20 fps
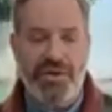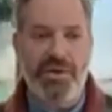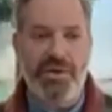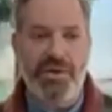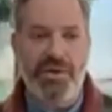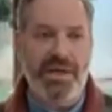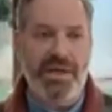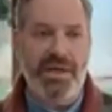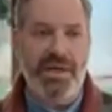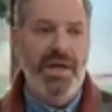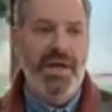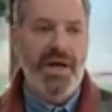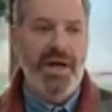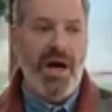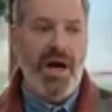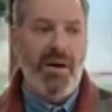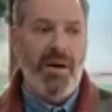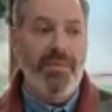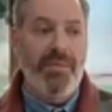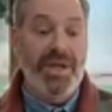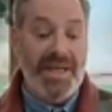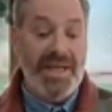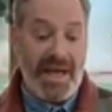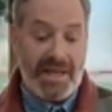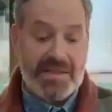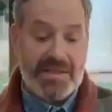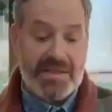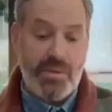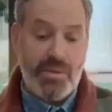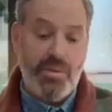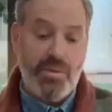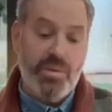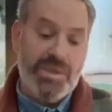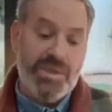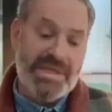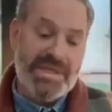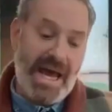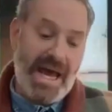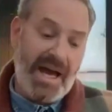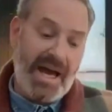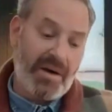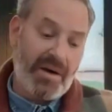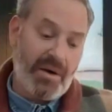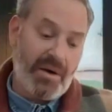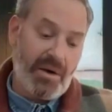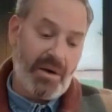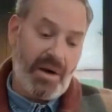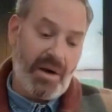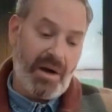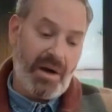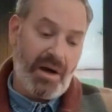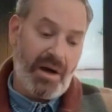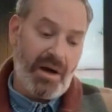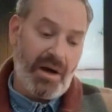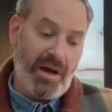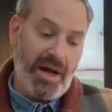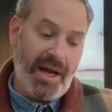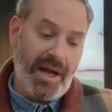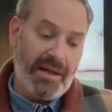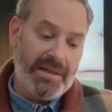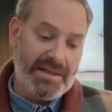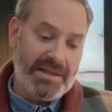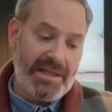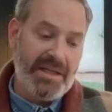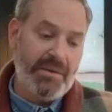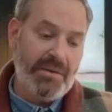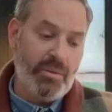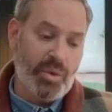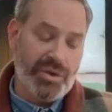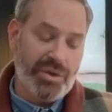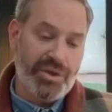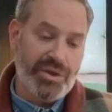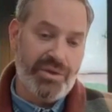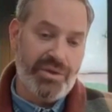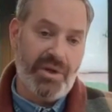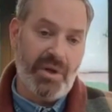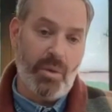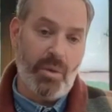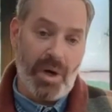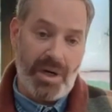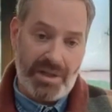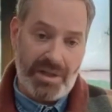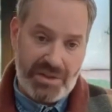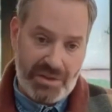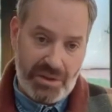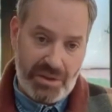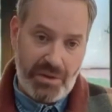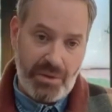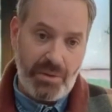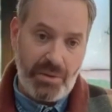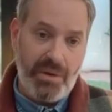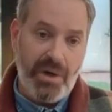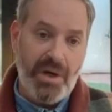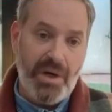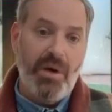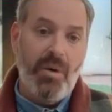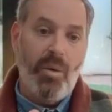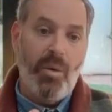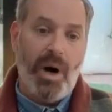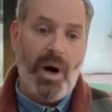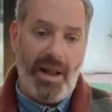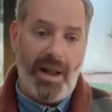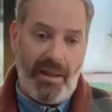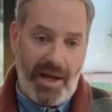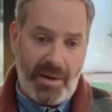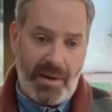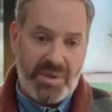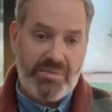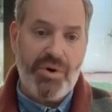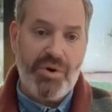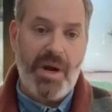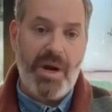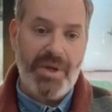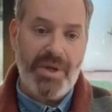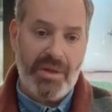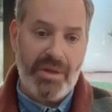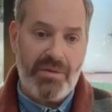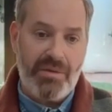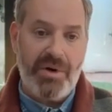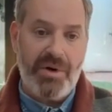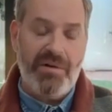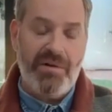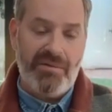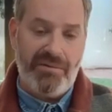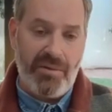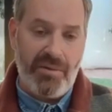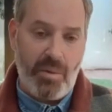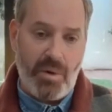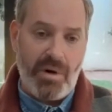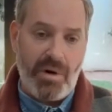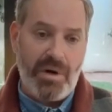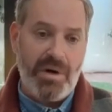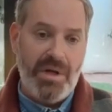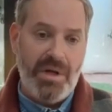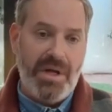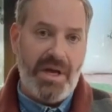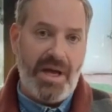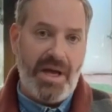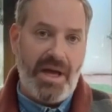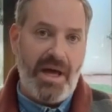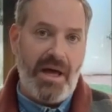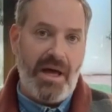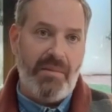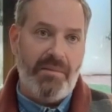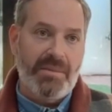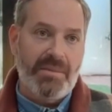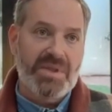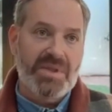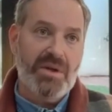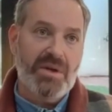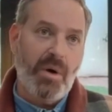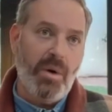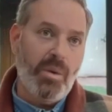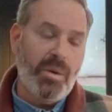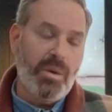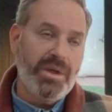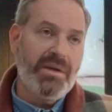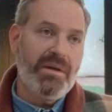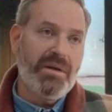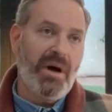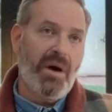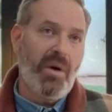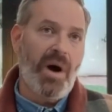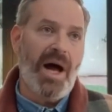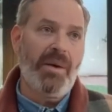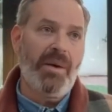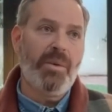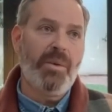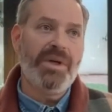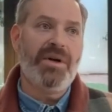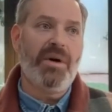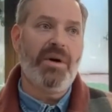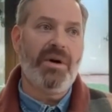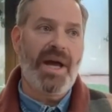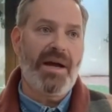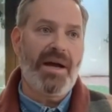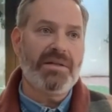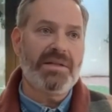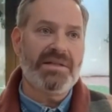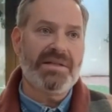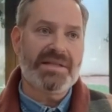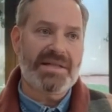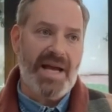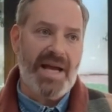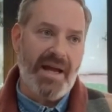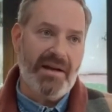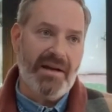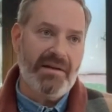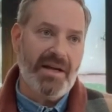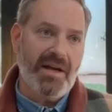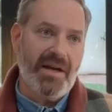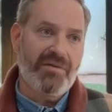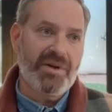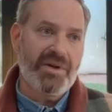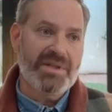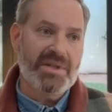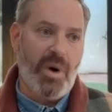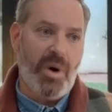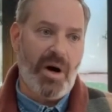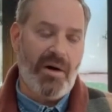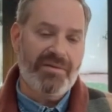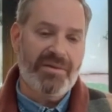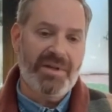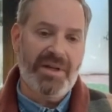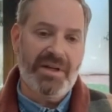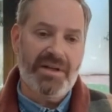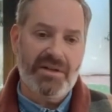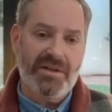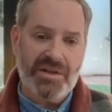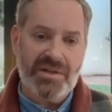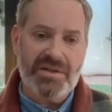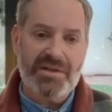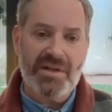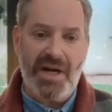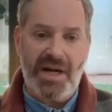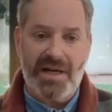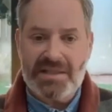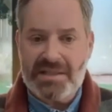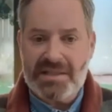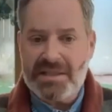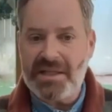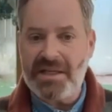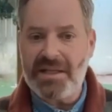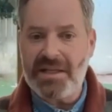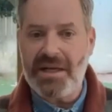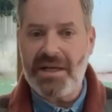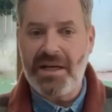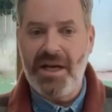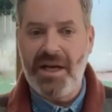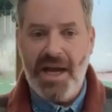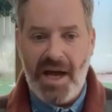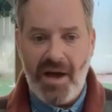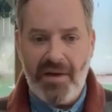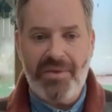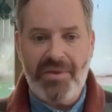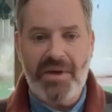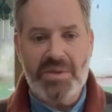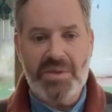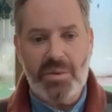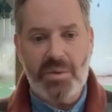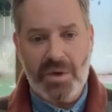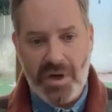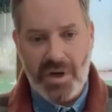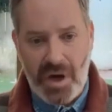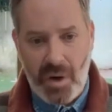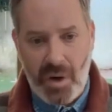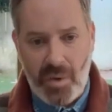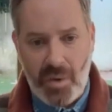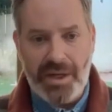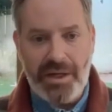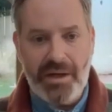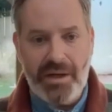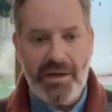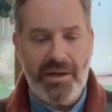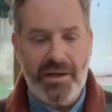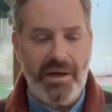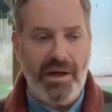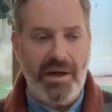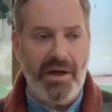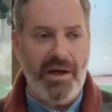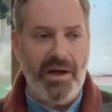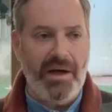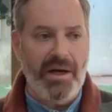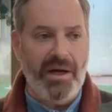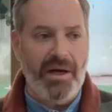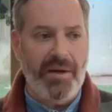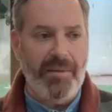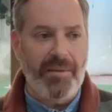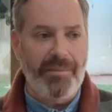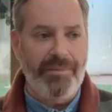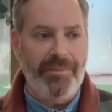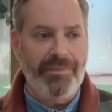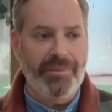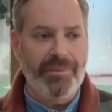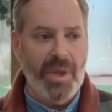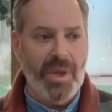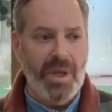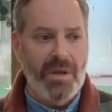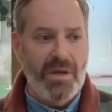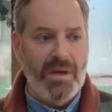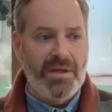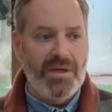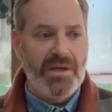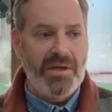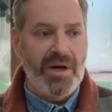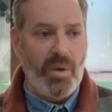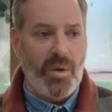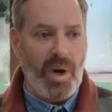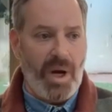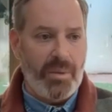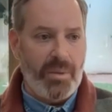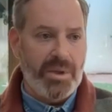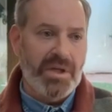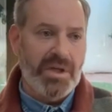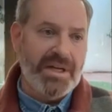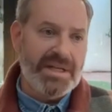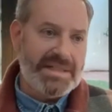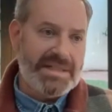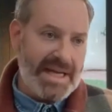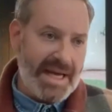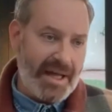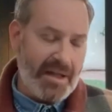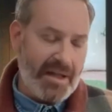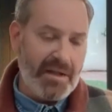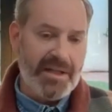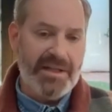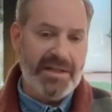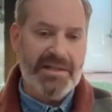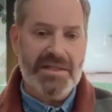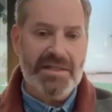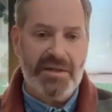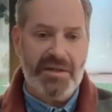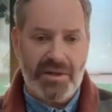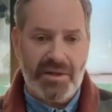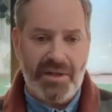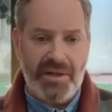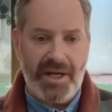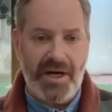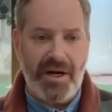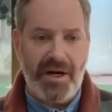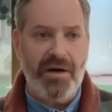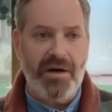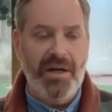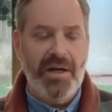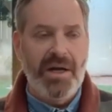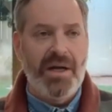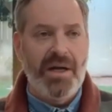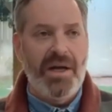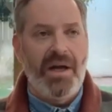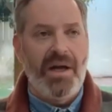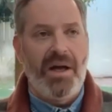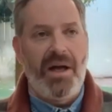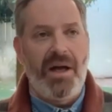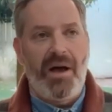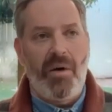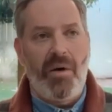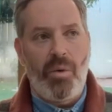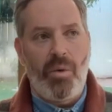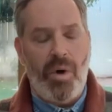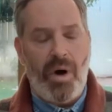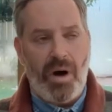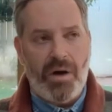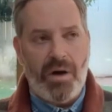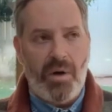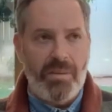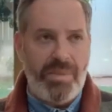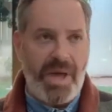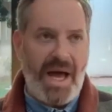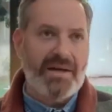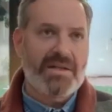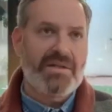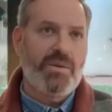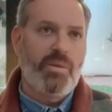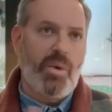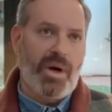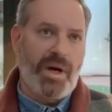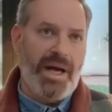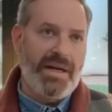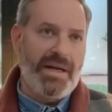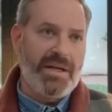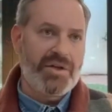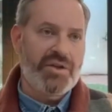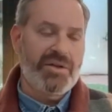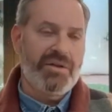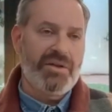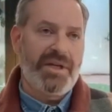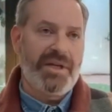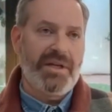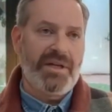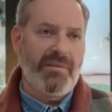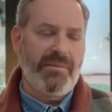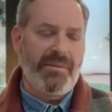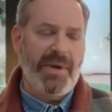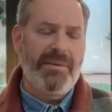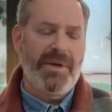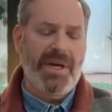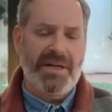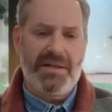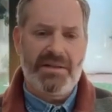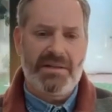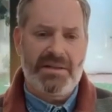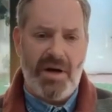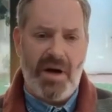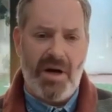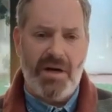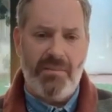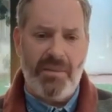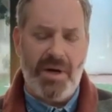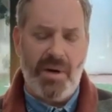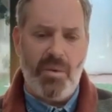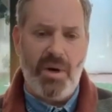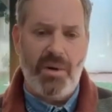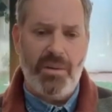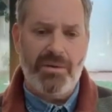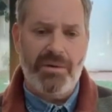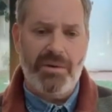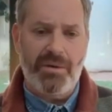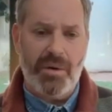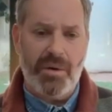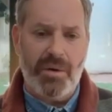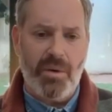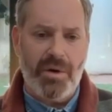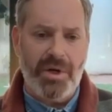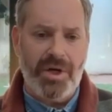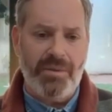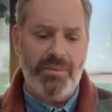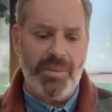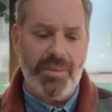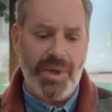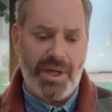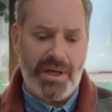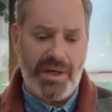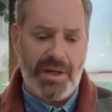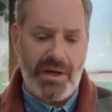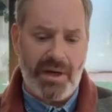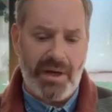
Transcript: shoot it. But yeah, so Zach and team were shooting one and two while I was prepping three and four. So, you know, I would go down to set every so often and just kind of see how things were going. You know, I would look at dailies here and there. Going back to what I initially, maybe I didn't talk about while we were recording, but